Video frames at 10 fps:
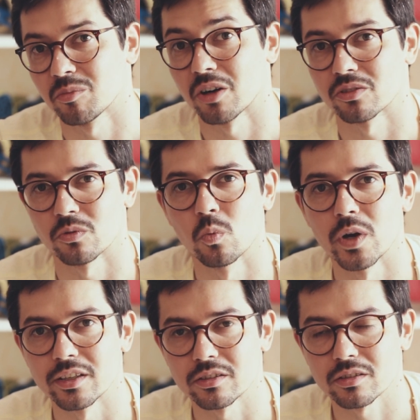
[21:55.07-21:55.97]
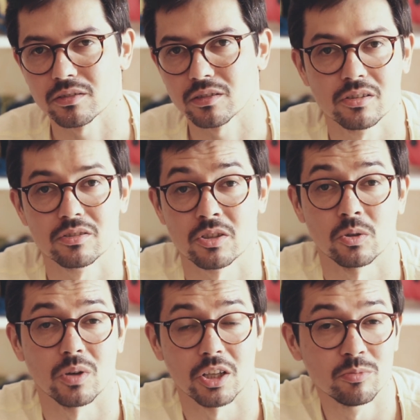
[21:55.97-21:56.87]
amount of weight.
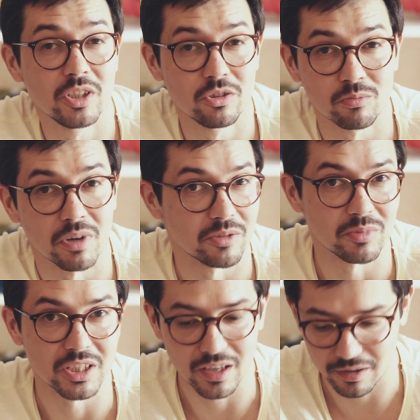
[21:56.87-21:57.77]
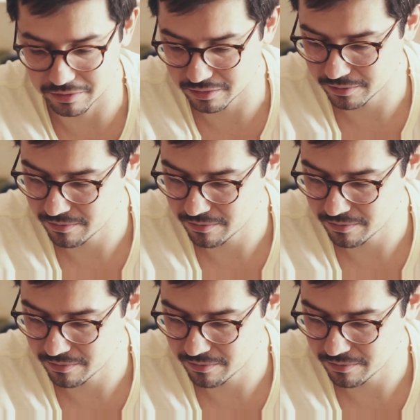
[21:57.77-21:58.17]
So aluminum might be enough.